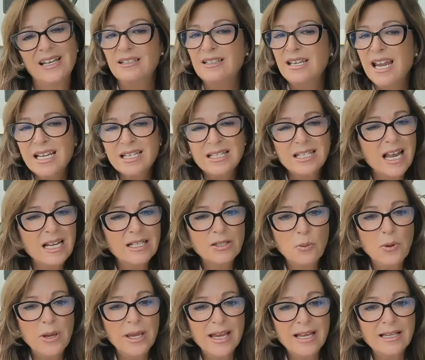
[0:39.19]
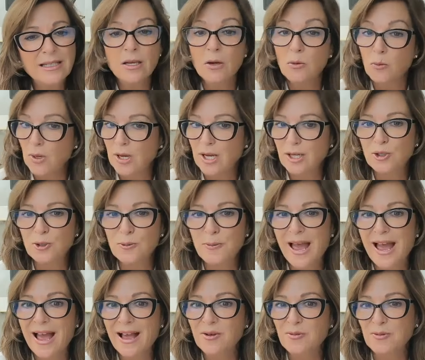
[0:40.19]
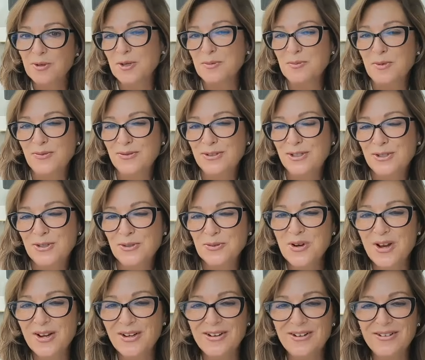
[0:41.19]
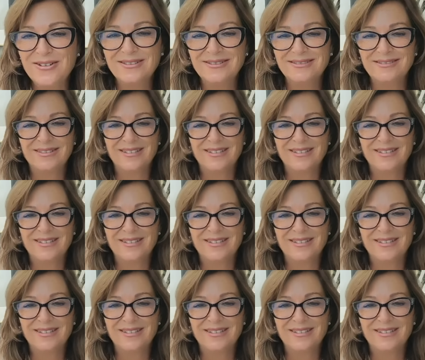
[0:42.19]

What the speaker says: Days, nights, weekends, we got your back when you're moving to Toronto.